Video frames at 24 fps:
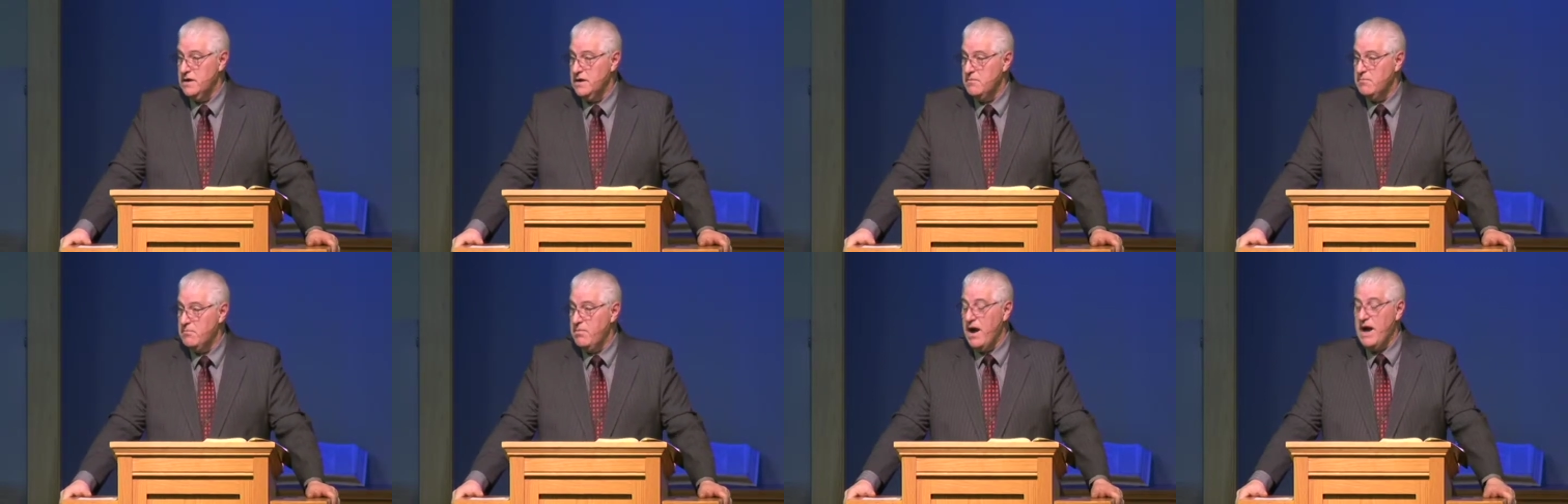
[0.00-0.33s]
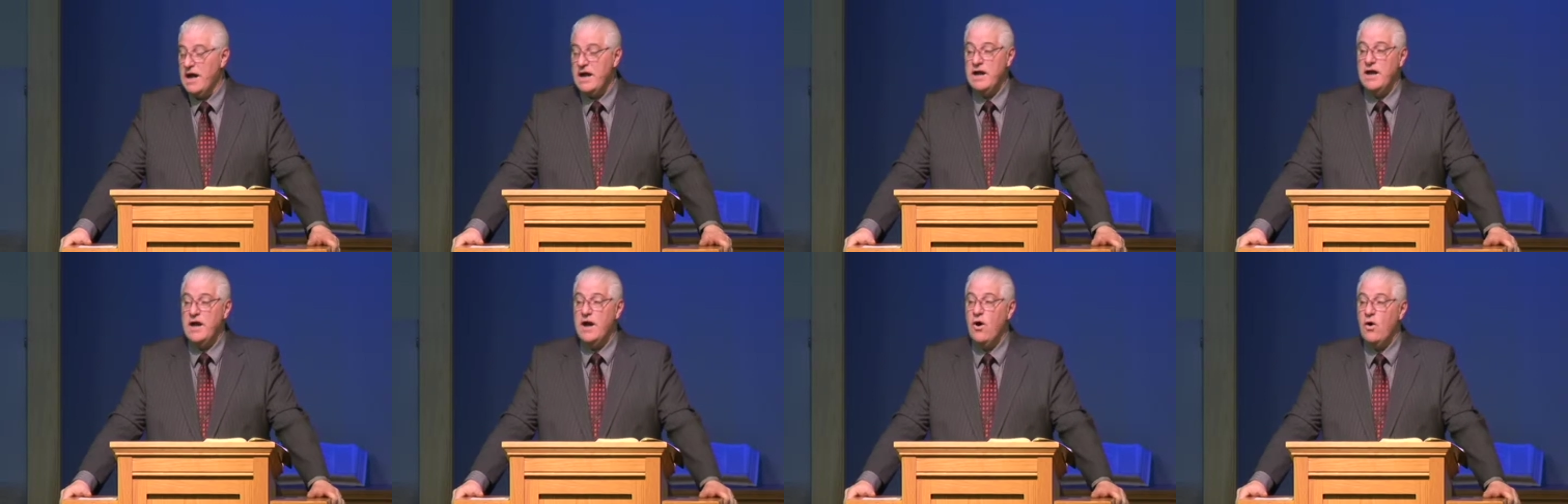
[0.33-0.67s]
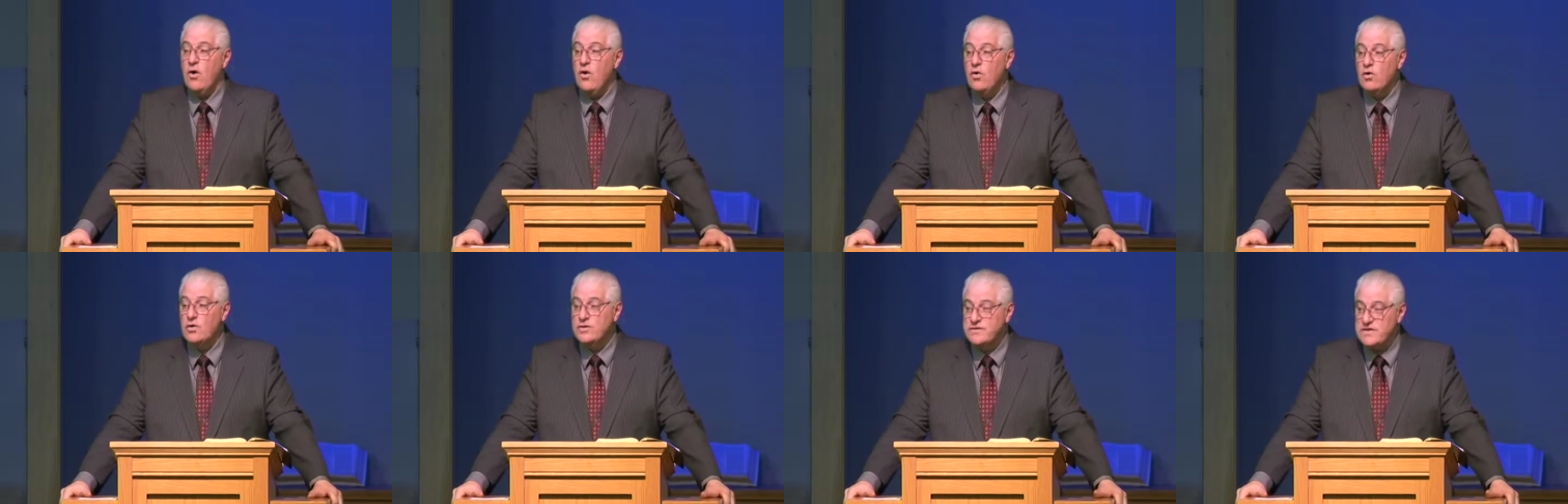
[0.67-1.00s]
by
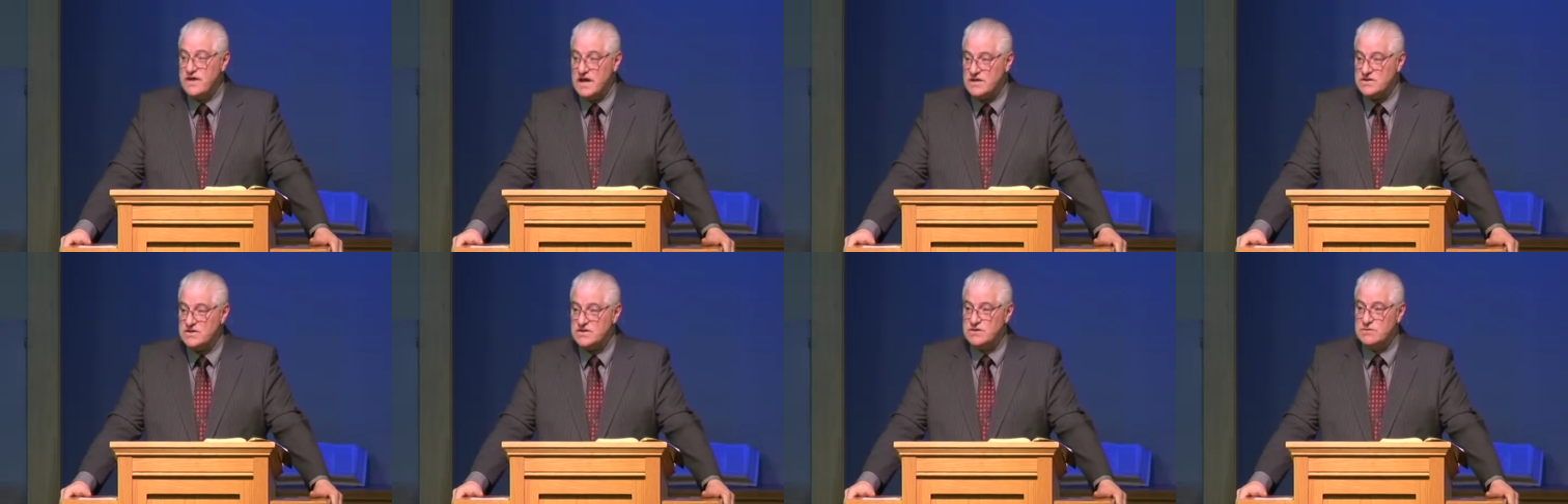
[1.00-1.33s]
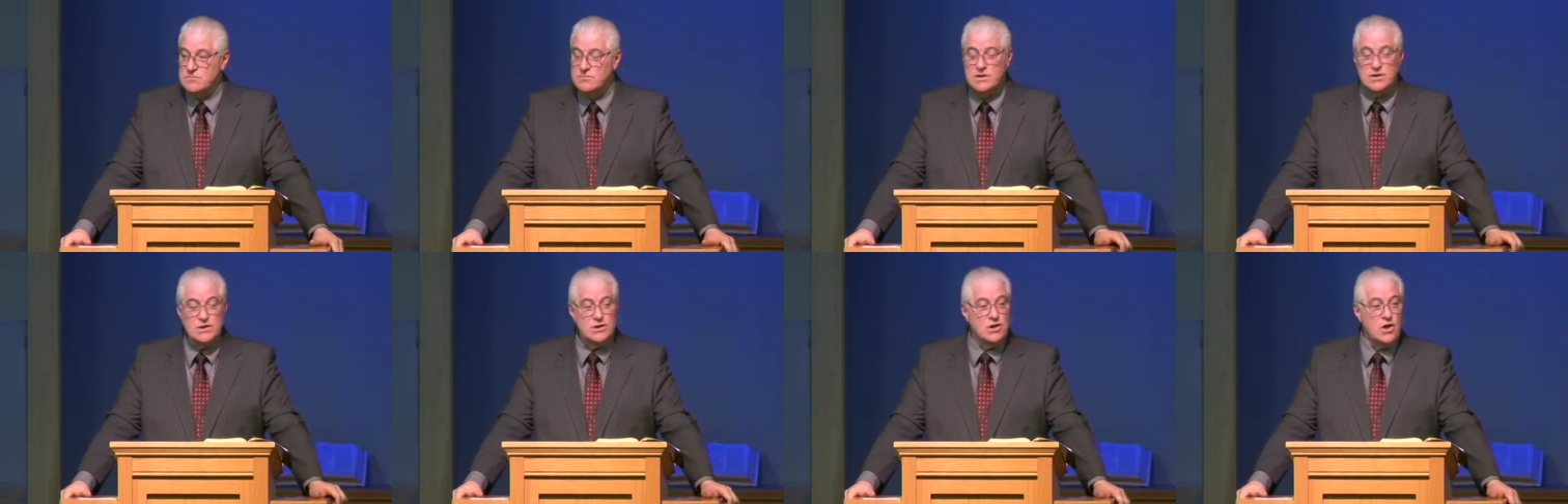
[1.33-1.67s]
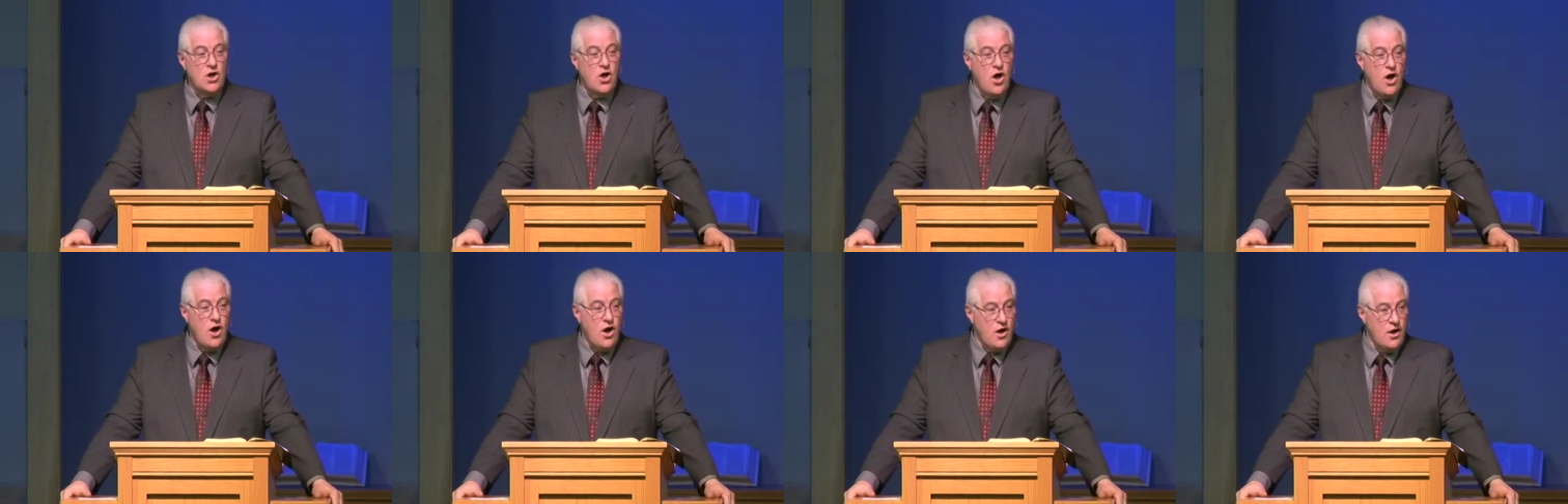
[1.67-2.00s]
Old Testament
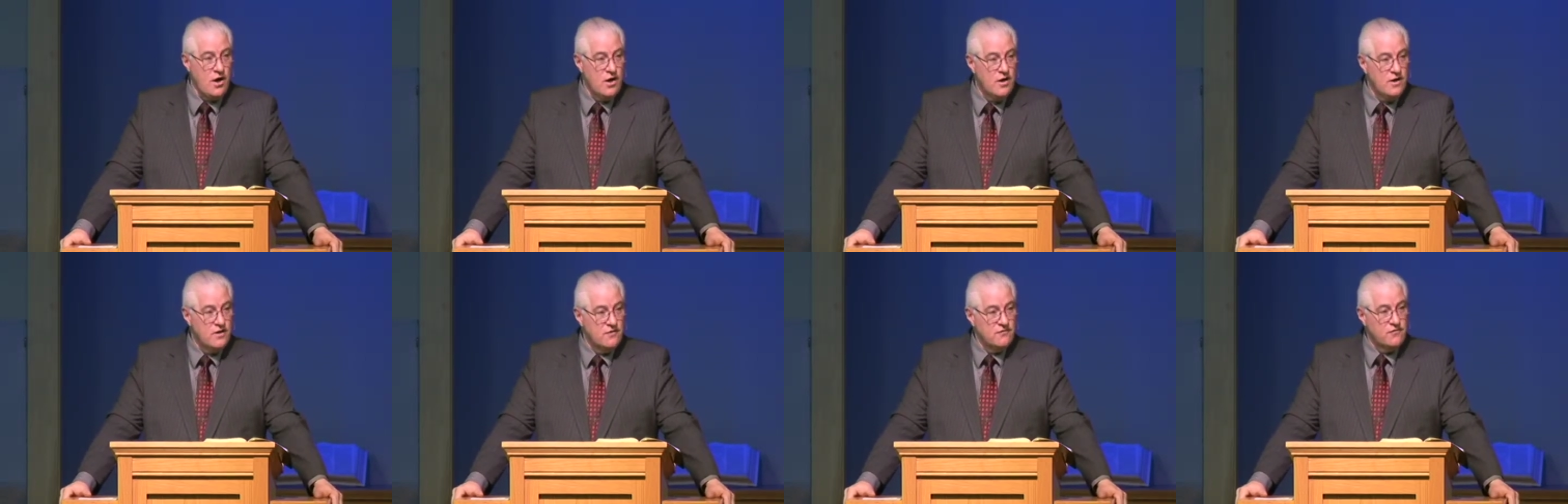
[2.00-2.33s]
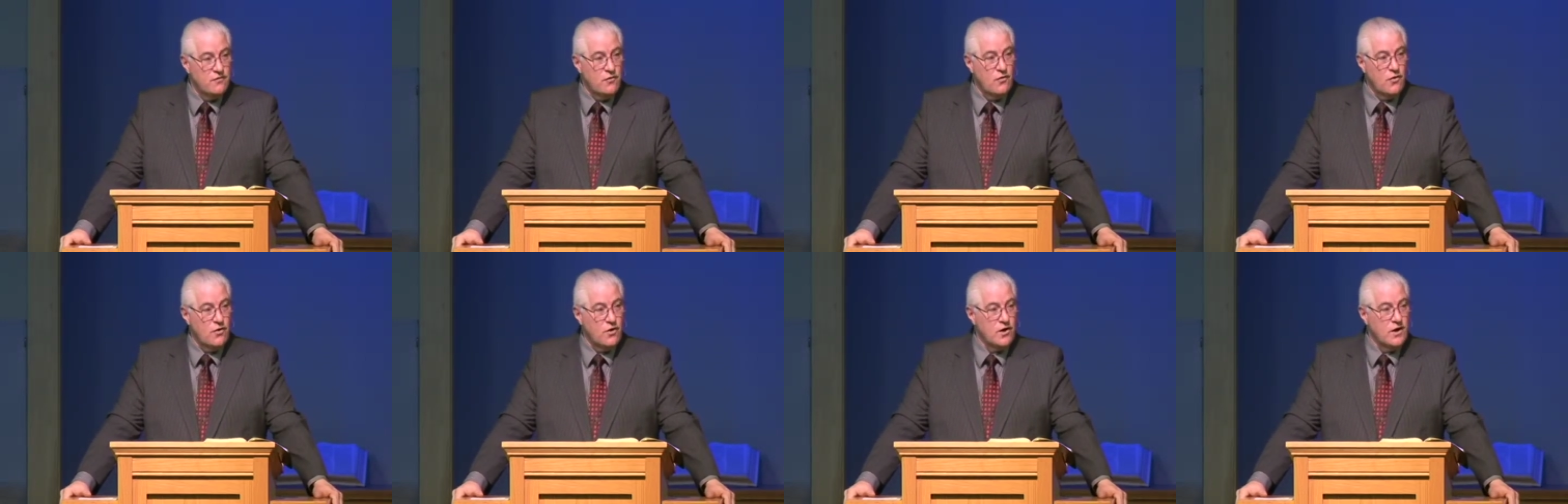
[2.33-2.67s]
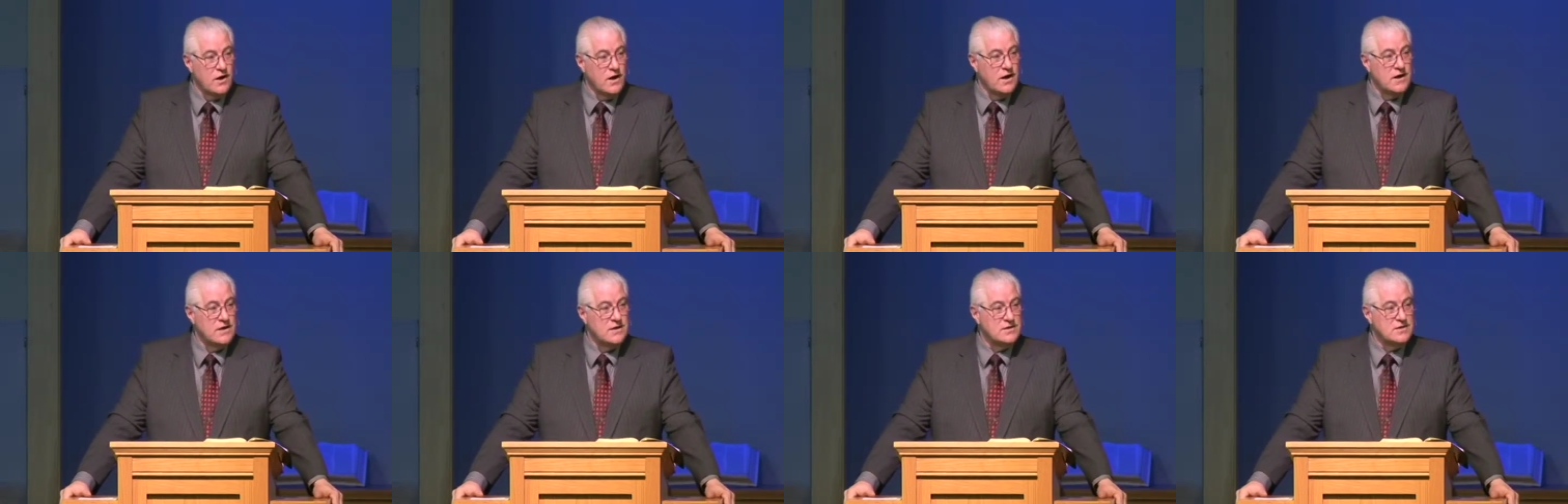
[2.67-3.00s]
law
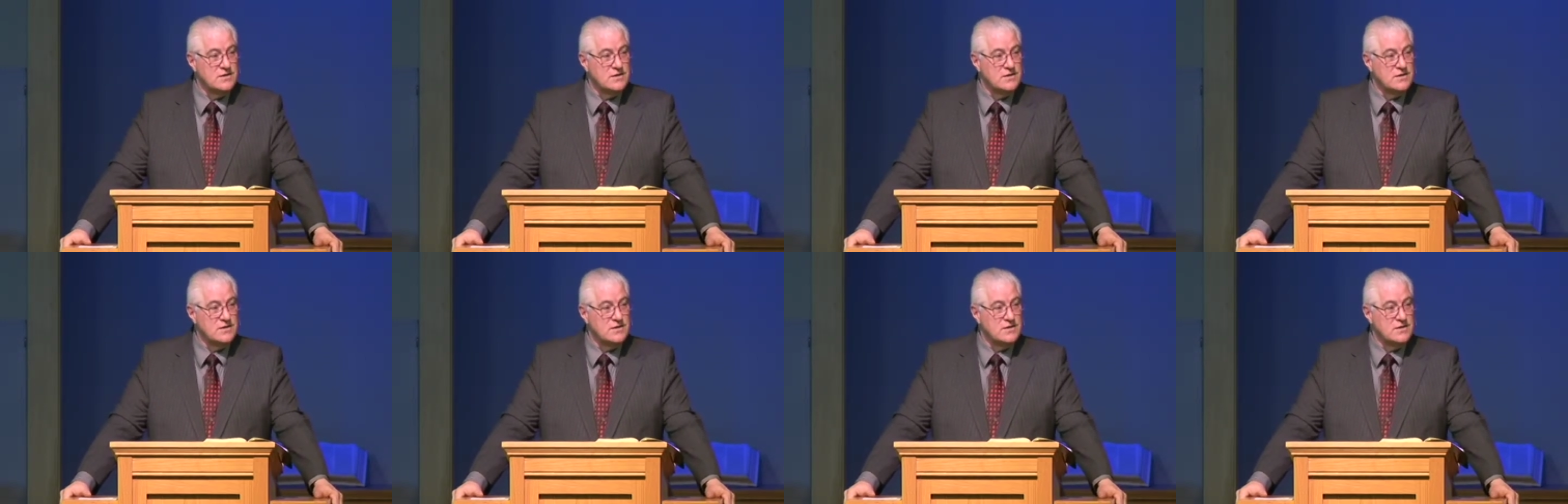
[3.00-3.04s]
for